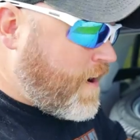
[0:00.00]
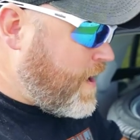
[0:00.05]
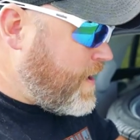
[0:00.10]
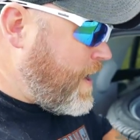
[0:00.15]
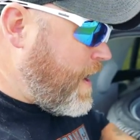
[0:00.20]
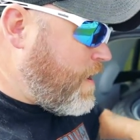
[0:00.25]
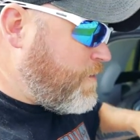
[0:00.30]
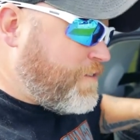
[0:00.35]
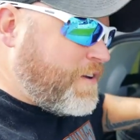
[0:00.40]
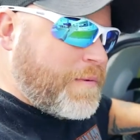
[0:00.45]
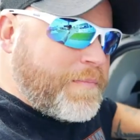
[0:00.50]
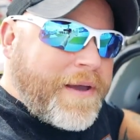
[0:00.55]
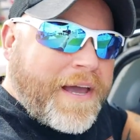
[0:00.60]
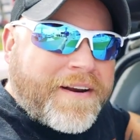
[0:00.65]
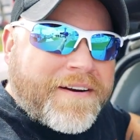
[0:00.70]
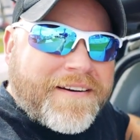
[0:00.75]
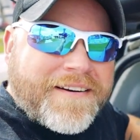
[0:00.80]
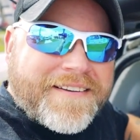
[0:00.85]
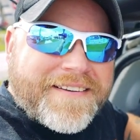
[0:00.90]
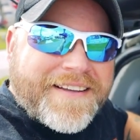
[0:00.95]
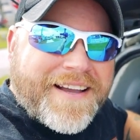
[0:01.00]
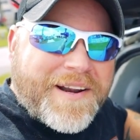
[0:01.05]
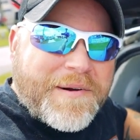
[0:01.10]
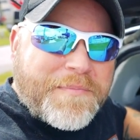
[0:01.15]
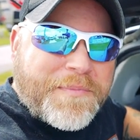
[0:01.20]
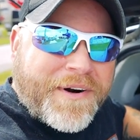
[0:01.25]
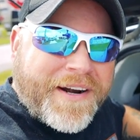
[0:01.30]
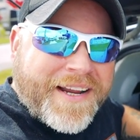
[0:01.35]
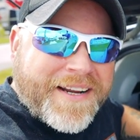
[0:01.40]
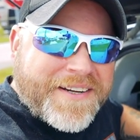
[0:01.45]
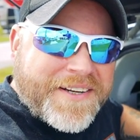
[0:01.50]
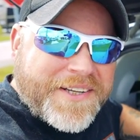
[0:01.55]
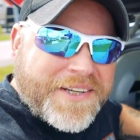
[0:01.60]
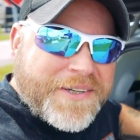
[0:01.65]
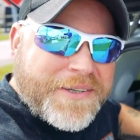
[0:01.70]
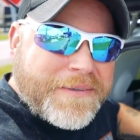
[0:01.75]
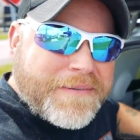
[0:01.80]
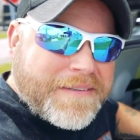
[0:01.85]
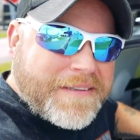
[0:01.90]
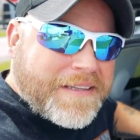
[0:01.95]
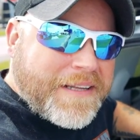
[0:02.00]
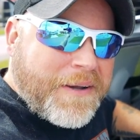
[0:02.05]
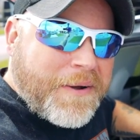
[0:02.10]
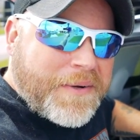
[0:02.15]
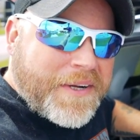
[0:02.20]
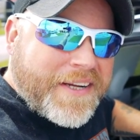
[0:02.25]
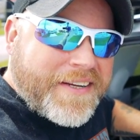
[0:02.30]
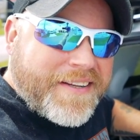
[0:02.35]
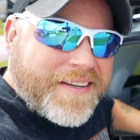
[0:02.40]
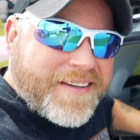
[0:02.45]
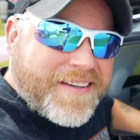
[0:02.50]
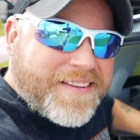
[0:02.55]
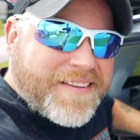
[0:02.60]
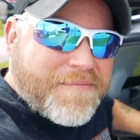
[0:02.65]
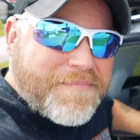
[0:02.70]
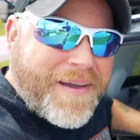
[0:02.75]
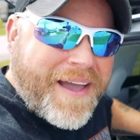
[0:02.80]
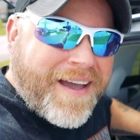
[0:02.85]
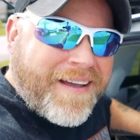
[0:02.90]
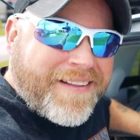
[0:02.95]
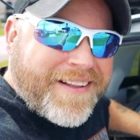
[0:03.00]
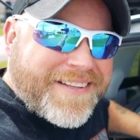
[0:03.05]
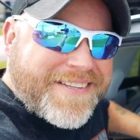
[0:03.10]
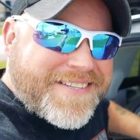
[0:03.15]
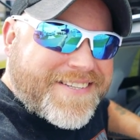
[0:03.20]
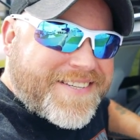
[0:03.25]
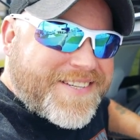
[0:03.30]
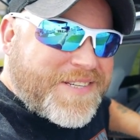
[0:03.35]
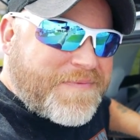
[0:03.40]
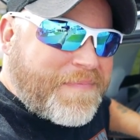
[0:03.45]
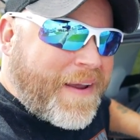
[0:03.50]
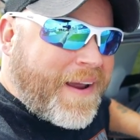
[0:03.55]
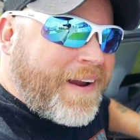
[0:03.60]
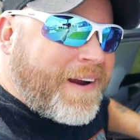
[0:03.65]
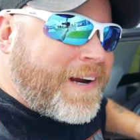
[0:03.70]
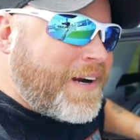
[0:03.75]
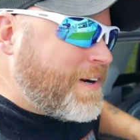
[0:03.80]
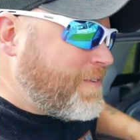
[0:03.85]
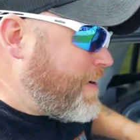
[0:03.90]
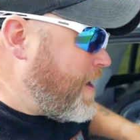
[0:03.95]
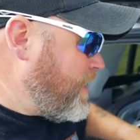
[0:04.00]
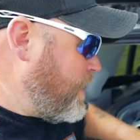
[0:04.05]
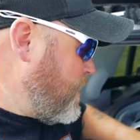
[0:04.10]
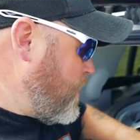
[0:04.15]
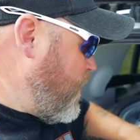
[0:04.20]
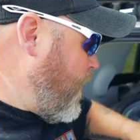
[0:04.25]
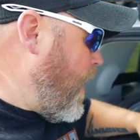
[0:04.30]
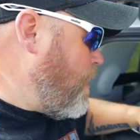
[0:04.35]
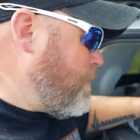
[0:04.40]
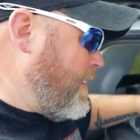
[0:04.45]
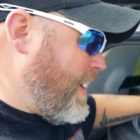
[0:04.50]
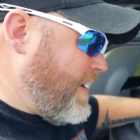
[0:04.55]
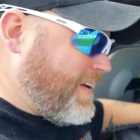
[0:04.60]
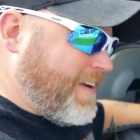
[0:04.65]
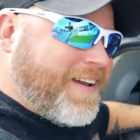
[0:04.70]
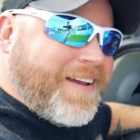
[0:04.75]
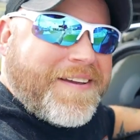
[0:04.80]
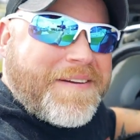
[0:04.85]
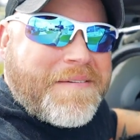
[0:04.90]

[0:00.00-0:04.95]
right, now I feel better. Got a brand new, loaded, balanced, spare, ready to go. I mean,